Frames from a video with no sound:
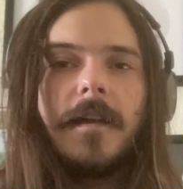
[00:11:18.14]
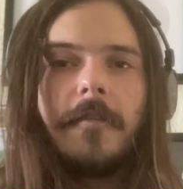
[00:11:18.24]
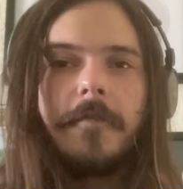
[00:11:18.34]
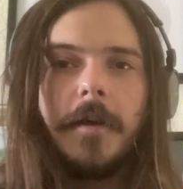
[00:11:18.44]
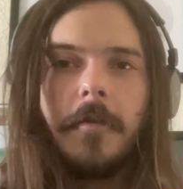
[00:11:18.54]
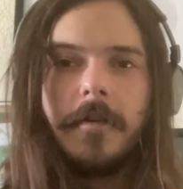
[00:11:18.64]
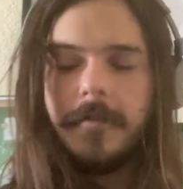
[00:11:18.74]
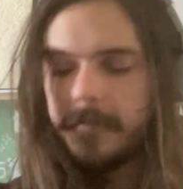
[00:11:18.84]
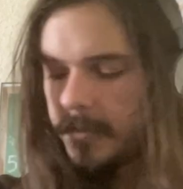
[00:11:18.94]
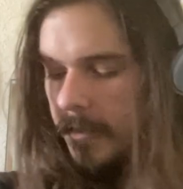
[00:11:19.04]
if we
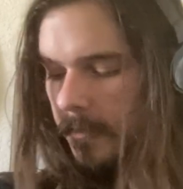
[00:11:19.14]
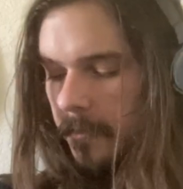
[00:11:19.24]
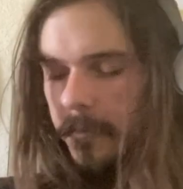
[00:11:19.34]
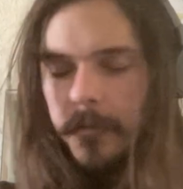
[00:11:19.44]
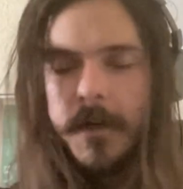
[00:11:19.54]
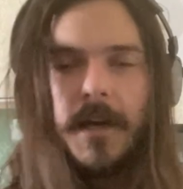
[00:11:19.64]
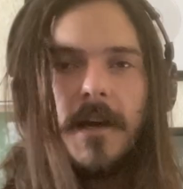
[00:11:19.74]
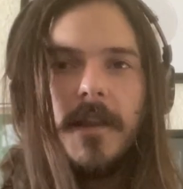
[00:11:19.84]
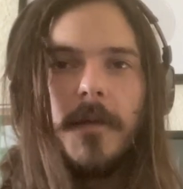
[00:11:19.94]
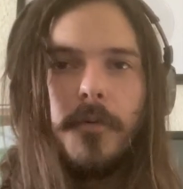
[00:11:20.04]
go to
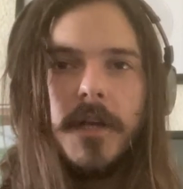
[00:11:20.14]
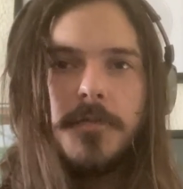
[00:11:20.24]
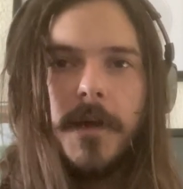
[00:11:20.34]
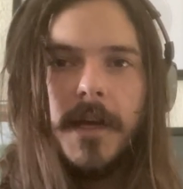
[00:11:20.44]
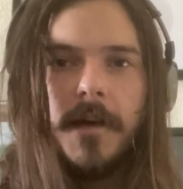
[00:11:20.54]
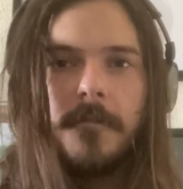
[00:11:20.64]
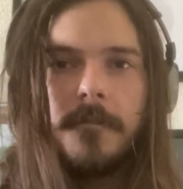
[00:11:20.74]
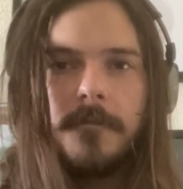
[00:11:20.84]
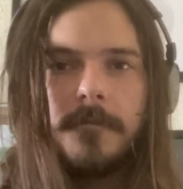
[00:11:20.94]
the bridge pickup.